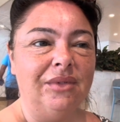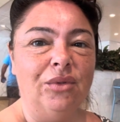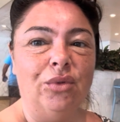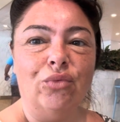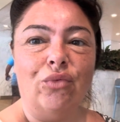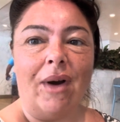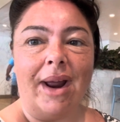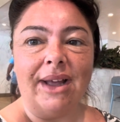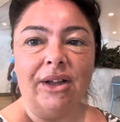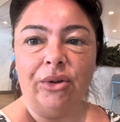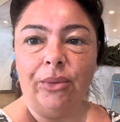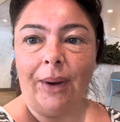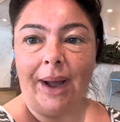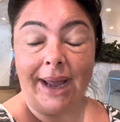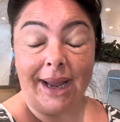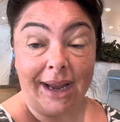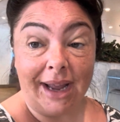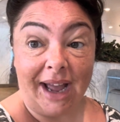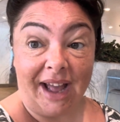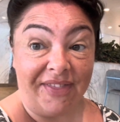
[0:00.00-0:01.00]

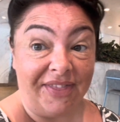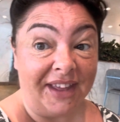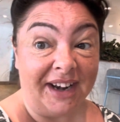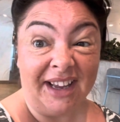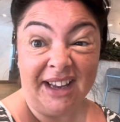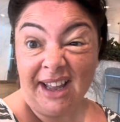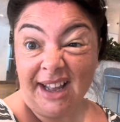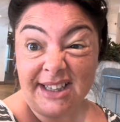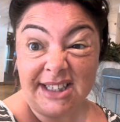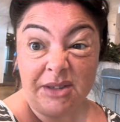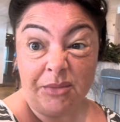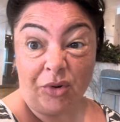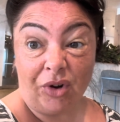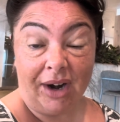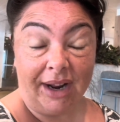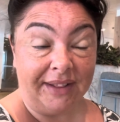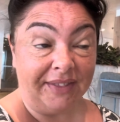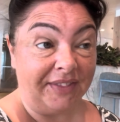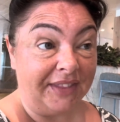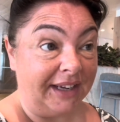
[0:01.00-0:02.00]
railway and then a
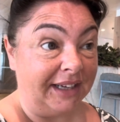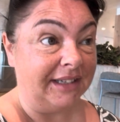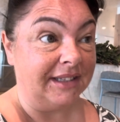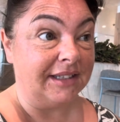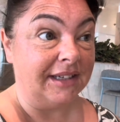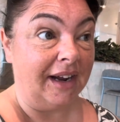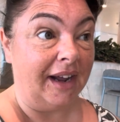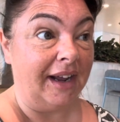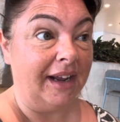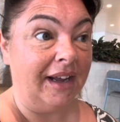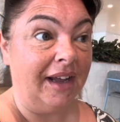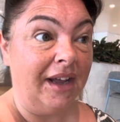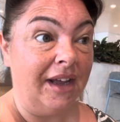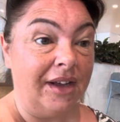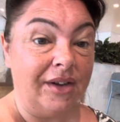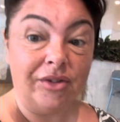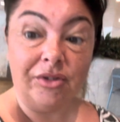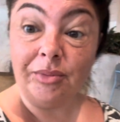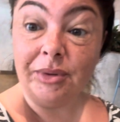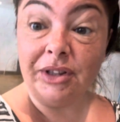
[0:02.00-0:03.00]
catamaran thing today.
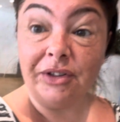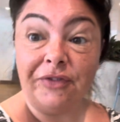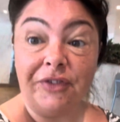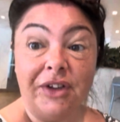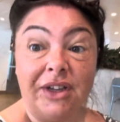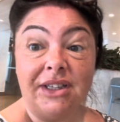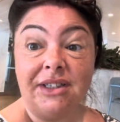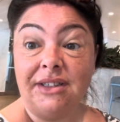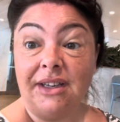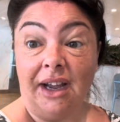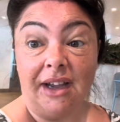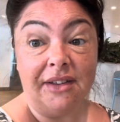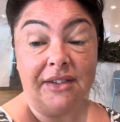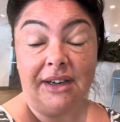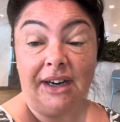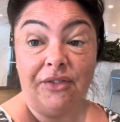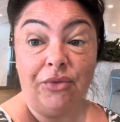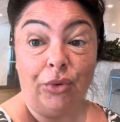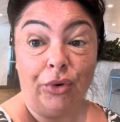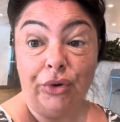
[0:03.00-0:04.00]
It'll be the first day that
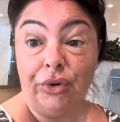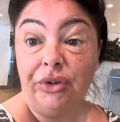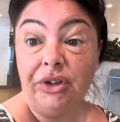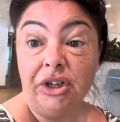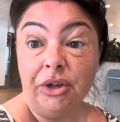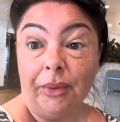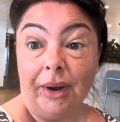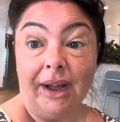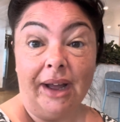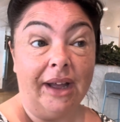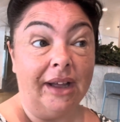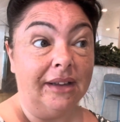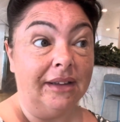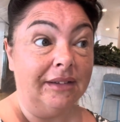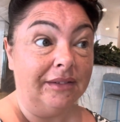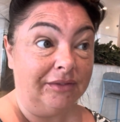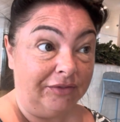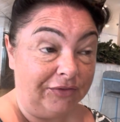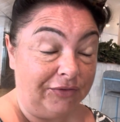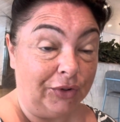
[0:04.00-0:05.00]
I've worn underwear
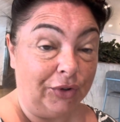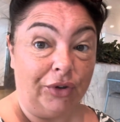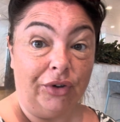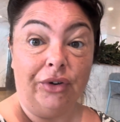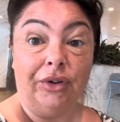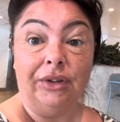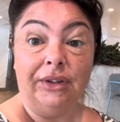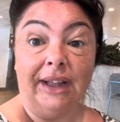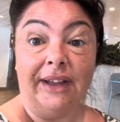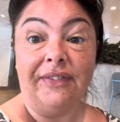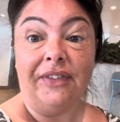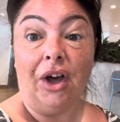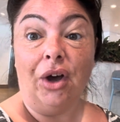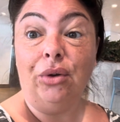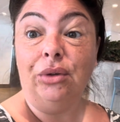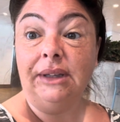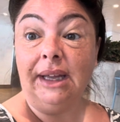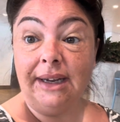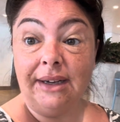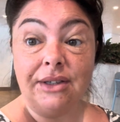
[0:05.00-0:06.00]
for like the
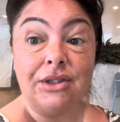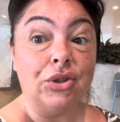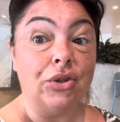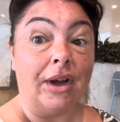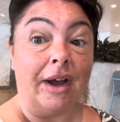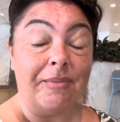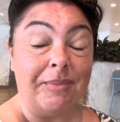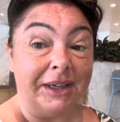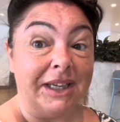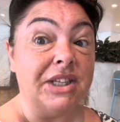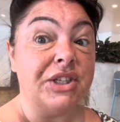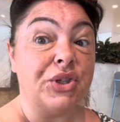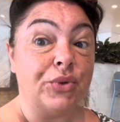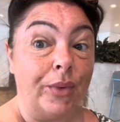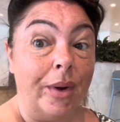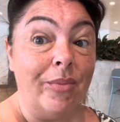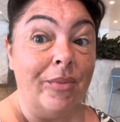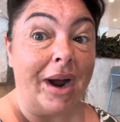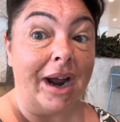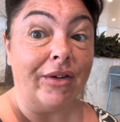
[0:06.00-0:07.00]
whole day, because I've been in
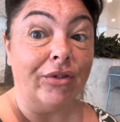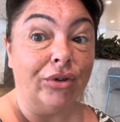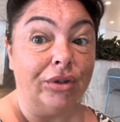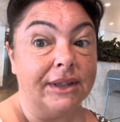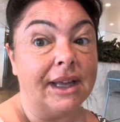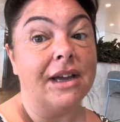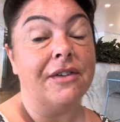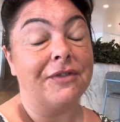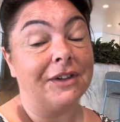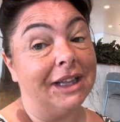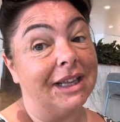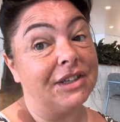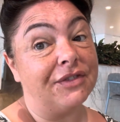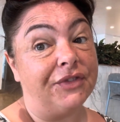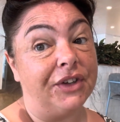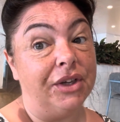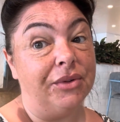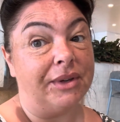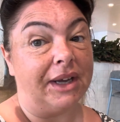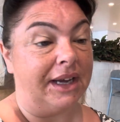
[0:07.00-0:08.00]
swimwear all day for the last
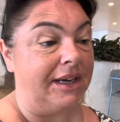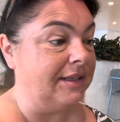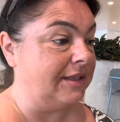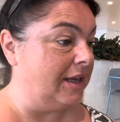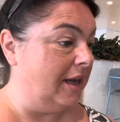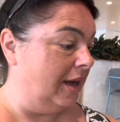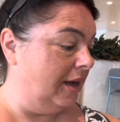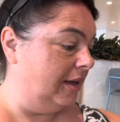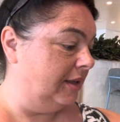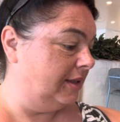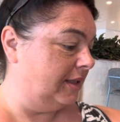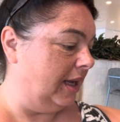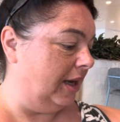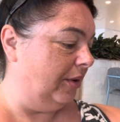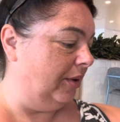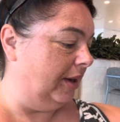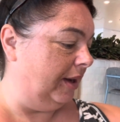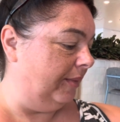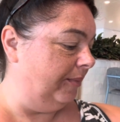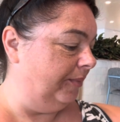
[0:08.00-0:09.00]
few days.
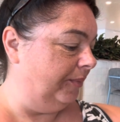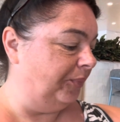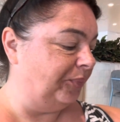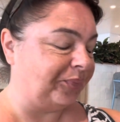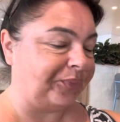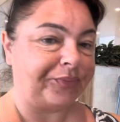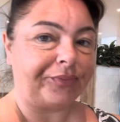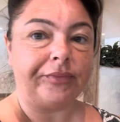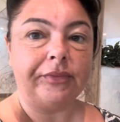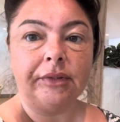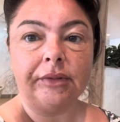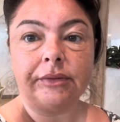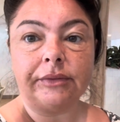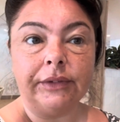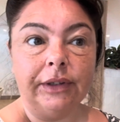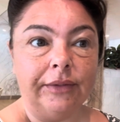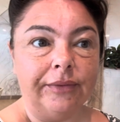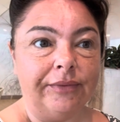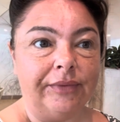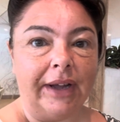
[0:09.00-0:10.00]
So
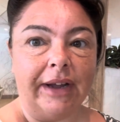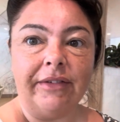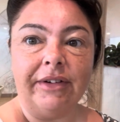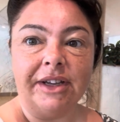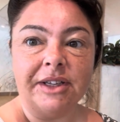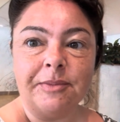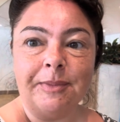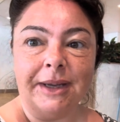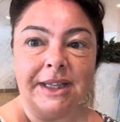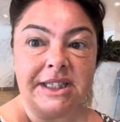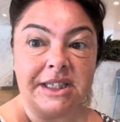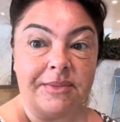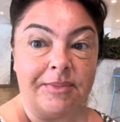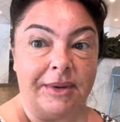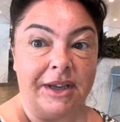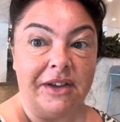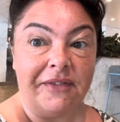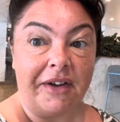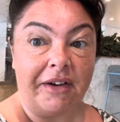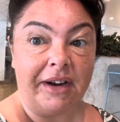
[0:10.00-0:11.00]
various bits of
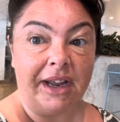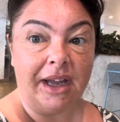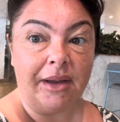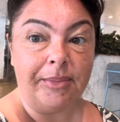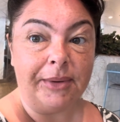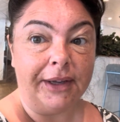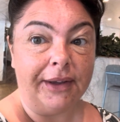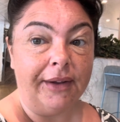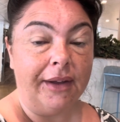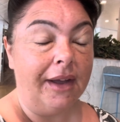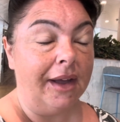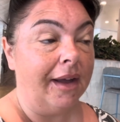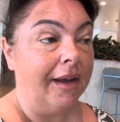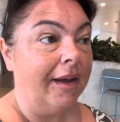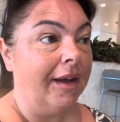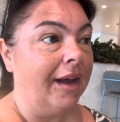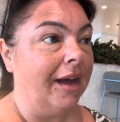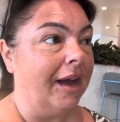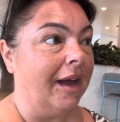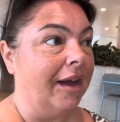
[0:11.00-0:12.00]
me are very happy.
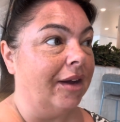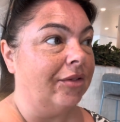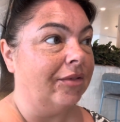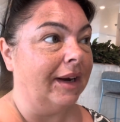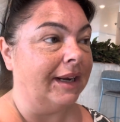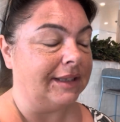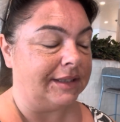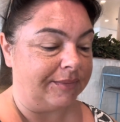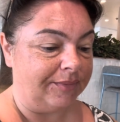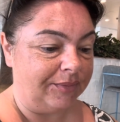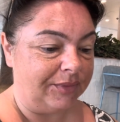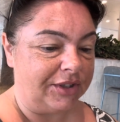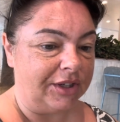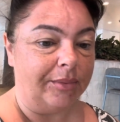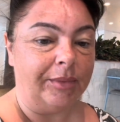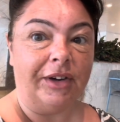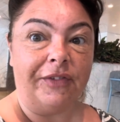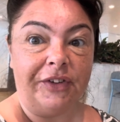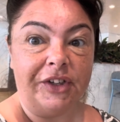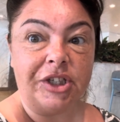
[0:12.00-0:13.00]
Right, so I'm
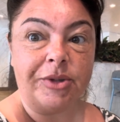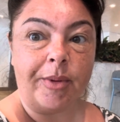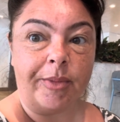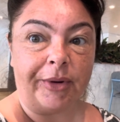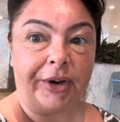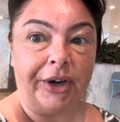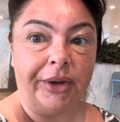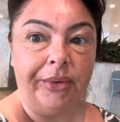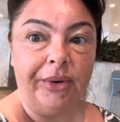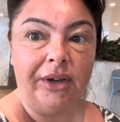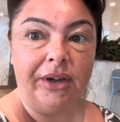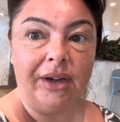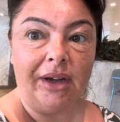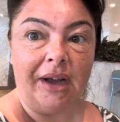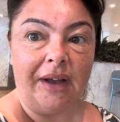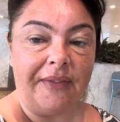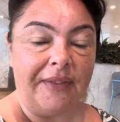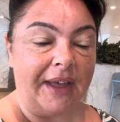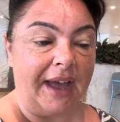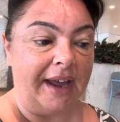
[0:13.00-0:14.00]
going to finish my brew
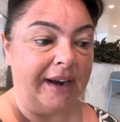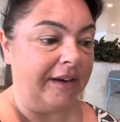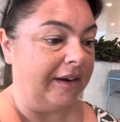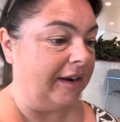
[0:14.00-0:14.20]
and then